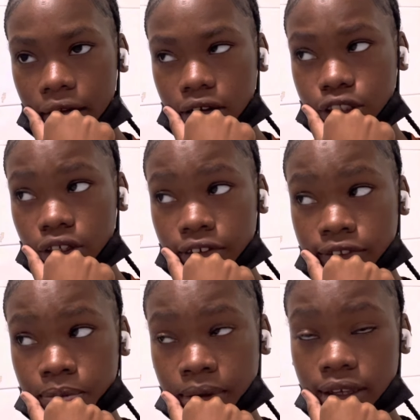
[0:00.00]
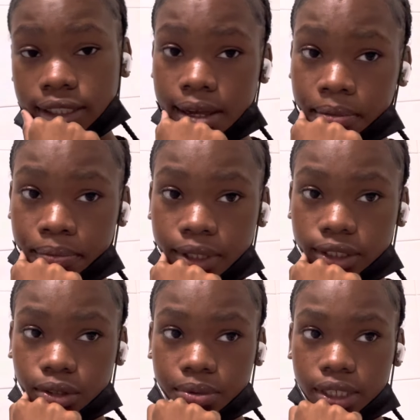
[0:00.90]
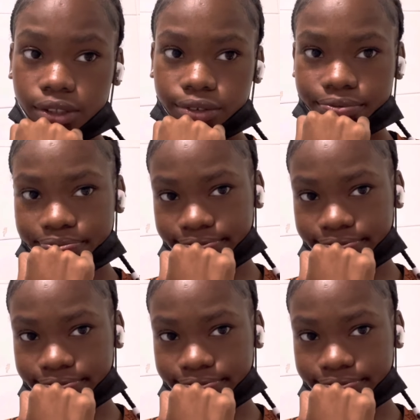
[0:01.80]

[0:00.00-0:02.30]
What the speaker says: So if someone is at my mother's updating me.